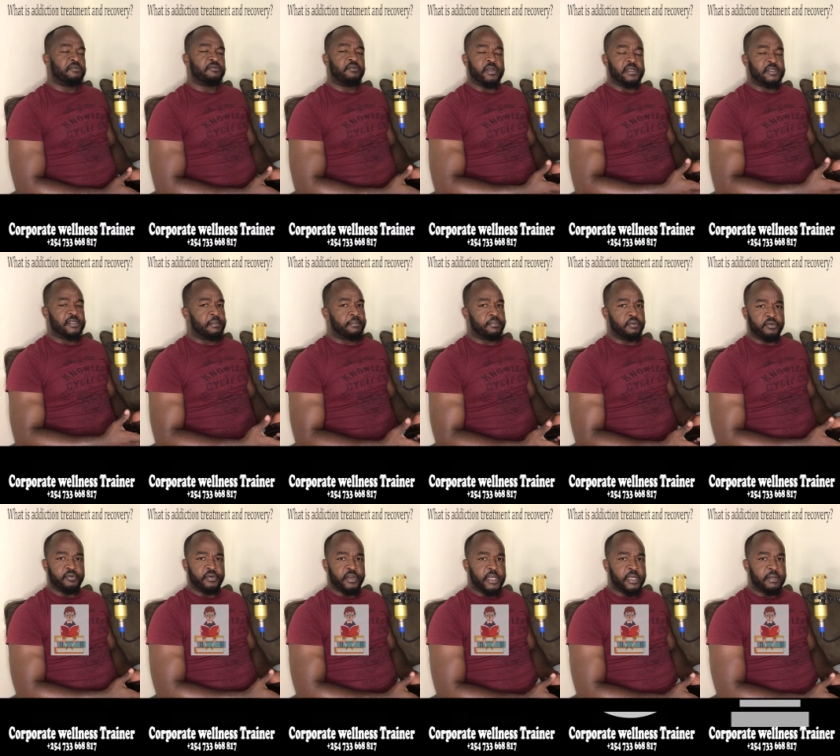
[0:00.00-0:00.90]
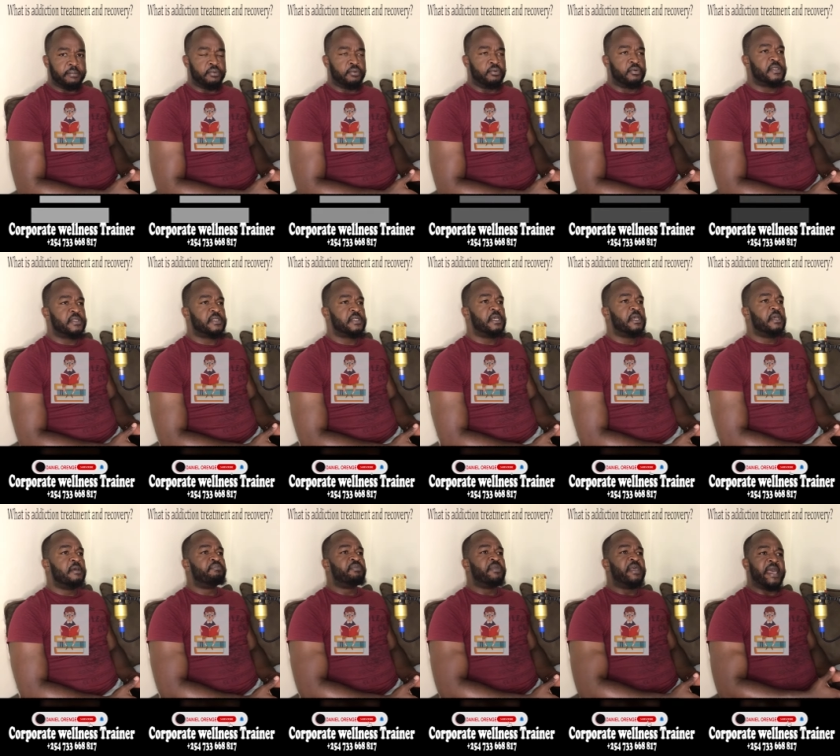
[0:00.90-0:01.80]
For example, reading books,
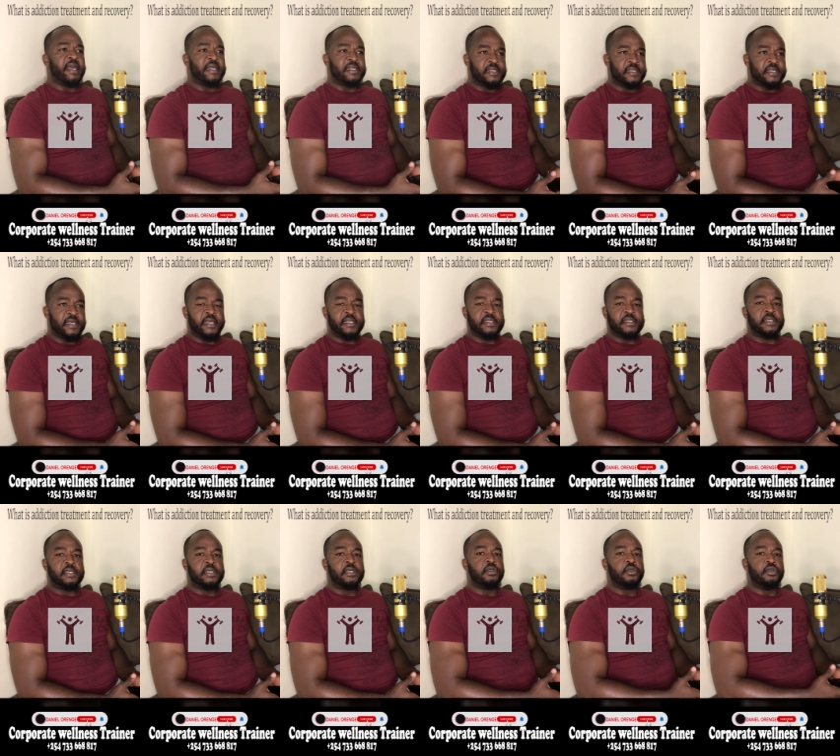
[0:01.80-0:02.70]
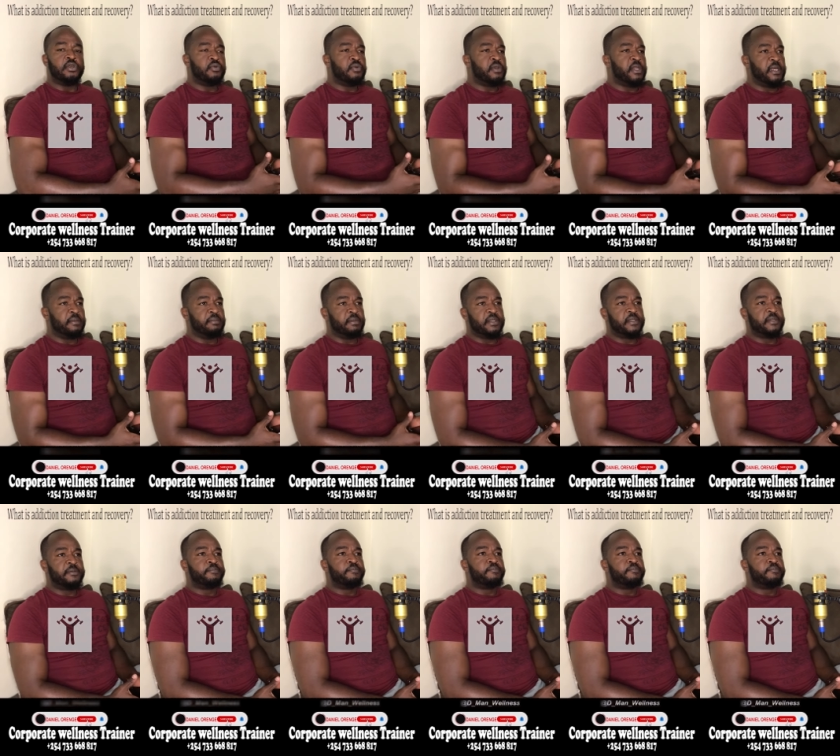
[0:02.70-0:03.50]
exercising, you name it.